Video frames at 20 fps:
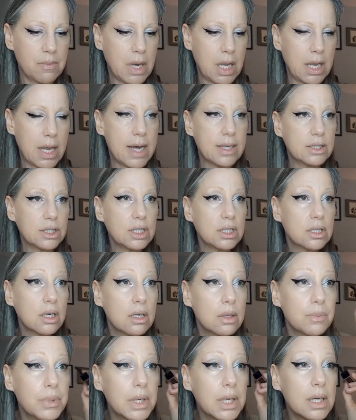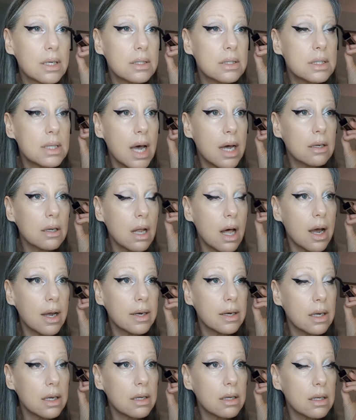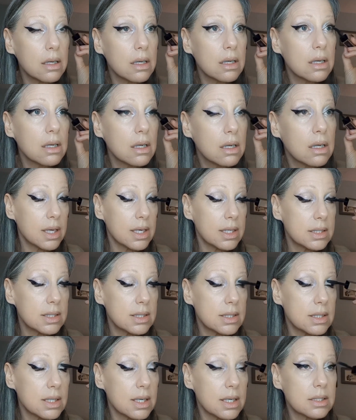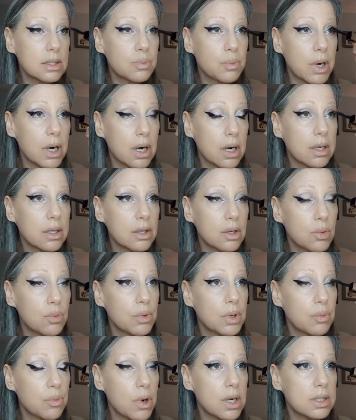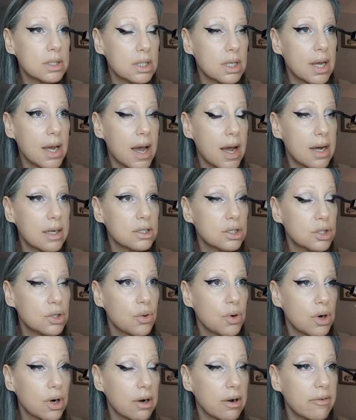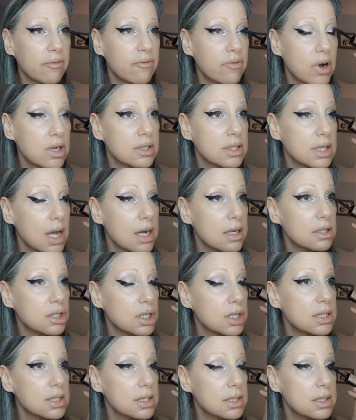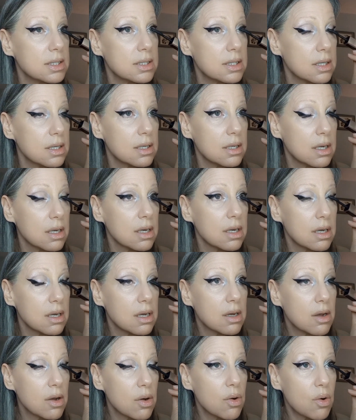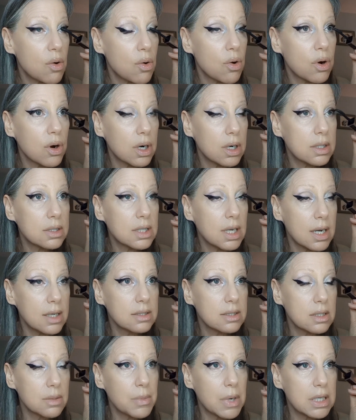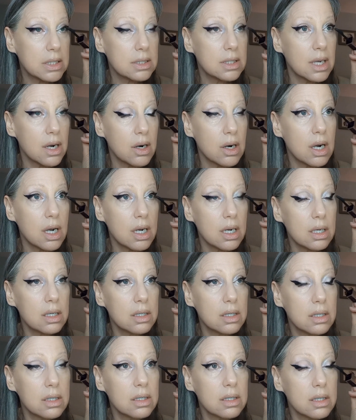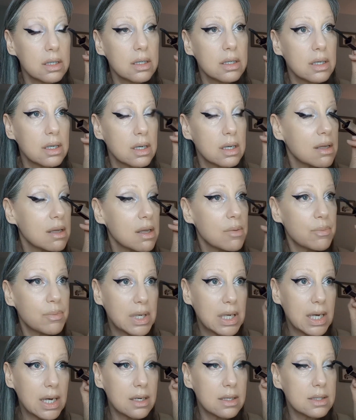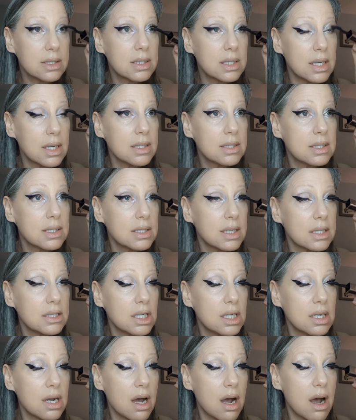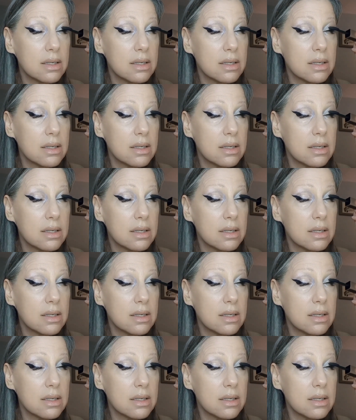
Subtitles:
my Lashy Doll because that'll hide it. This is where you would want to add your false lashes or tons of mascara because it's such